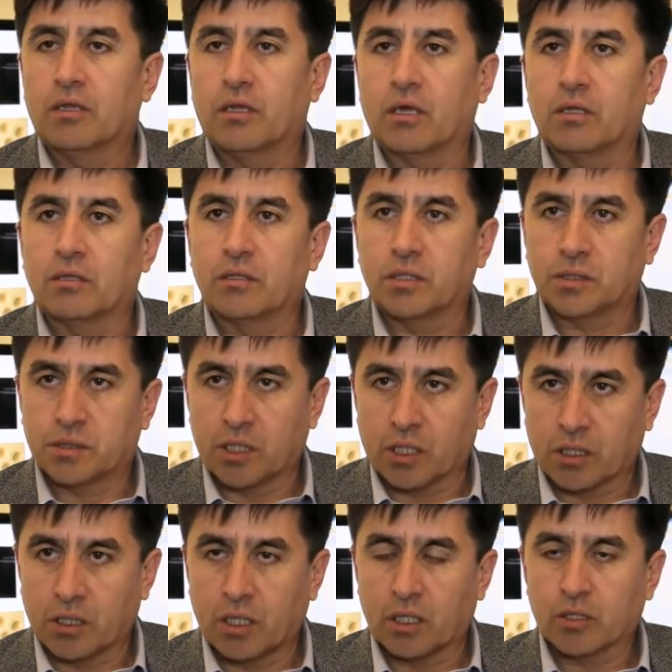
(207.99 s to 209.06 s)
then this
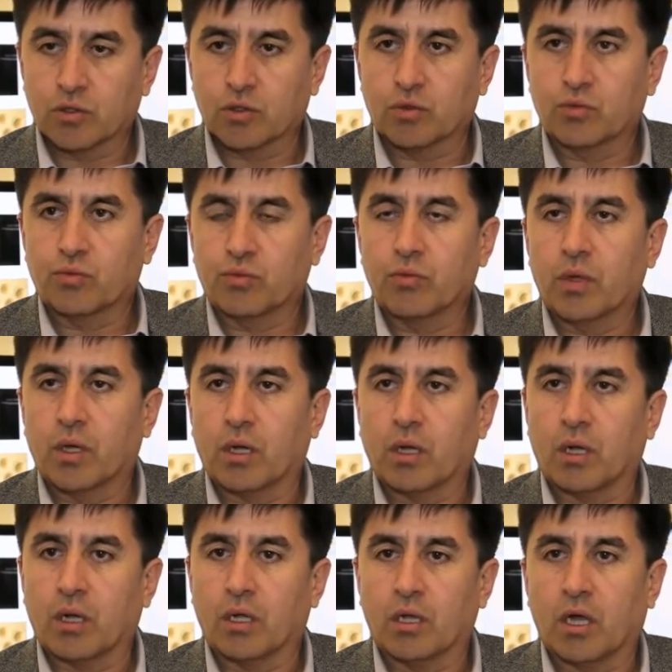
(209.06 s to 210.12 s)
technique should
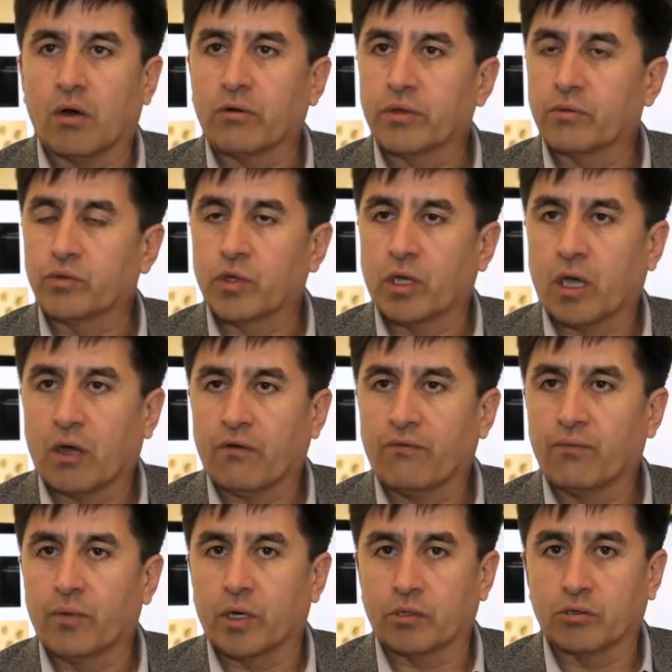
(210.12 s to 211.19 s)
allow them to
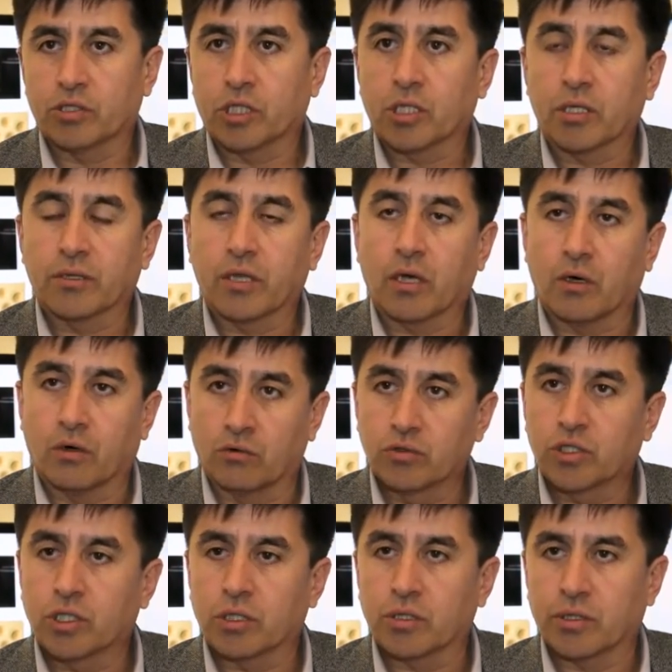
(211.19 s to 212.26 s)
have biologically their
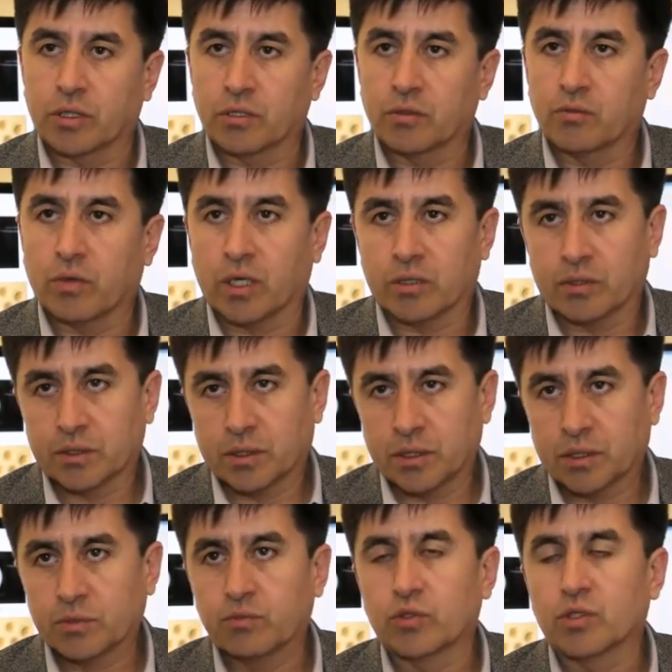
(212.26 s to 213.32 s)
own children minus these